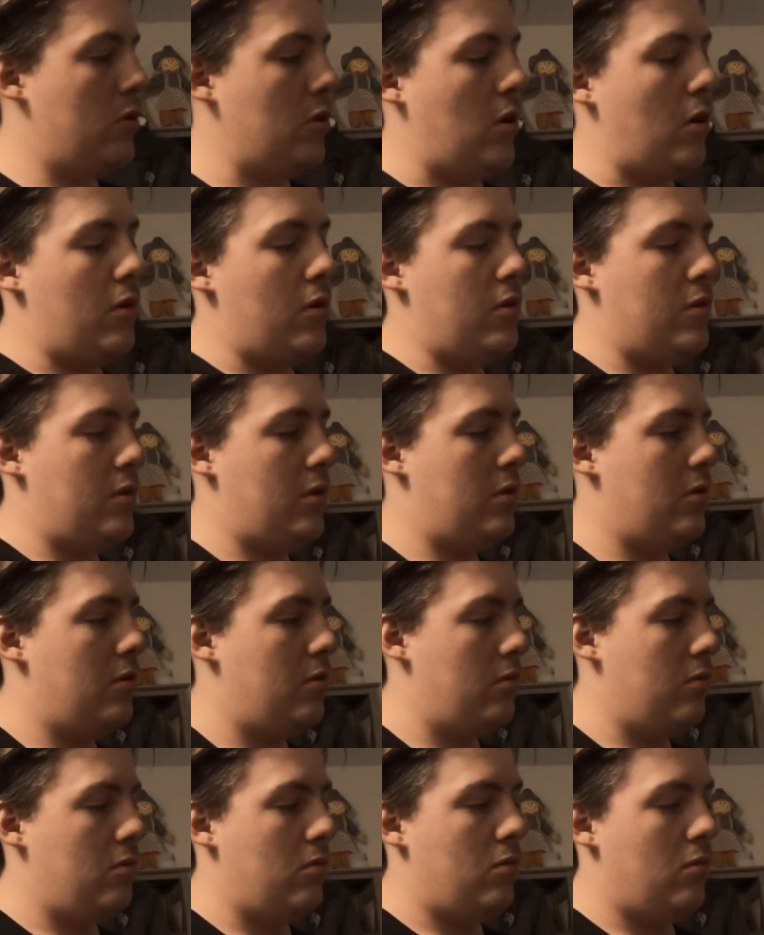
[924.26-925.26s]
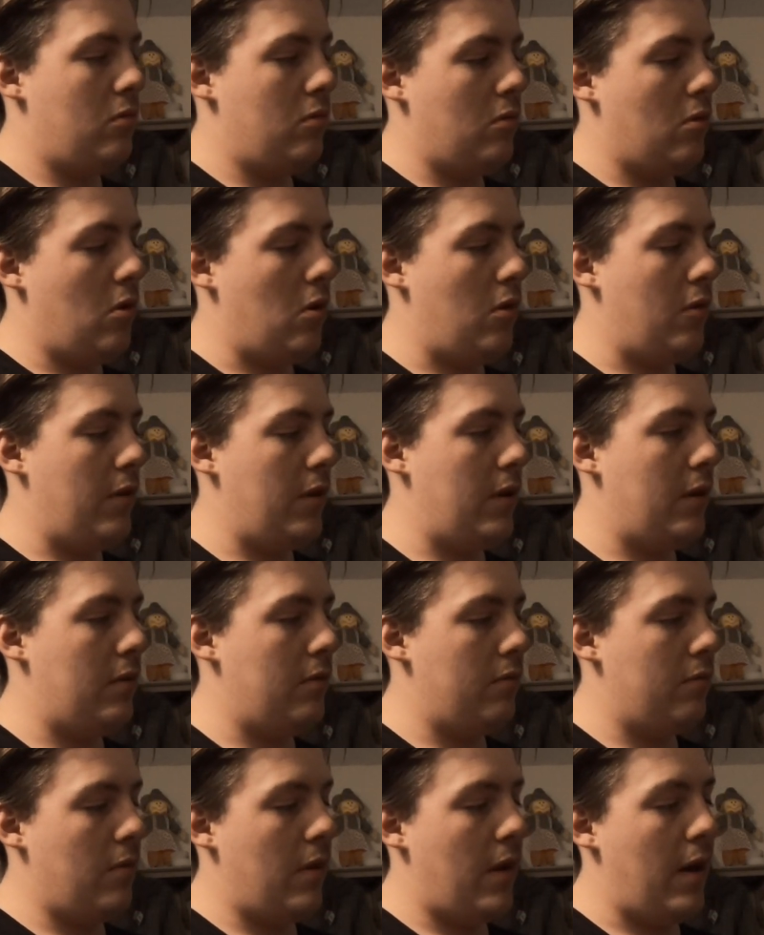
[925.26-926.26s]
sorry, there's all like
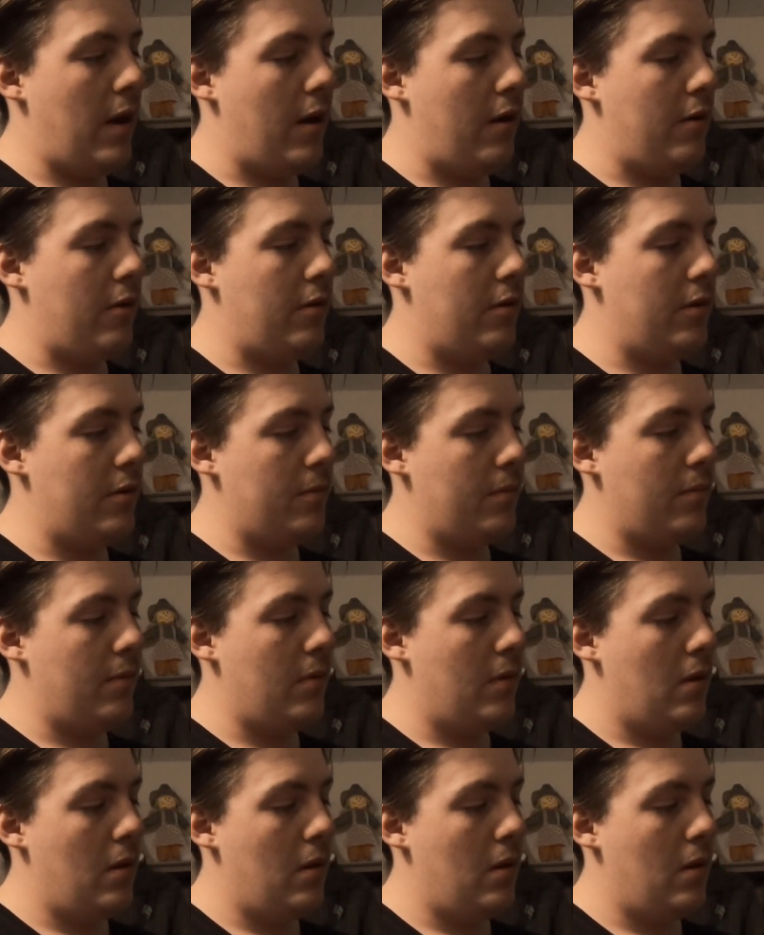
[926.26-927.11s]
hair on it.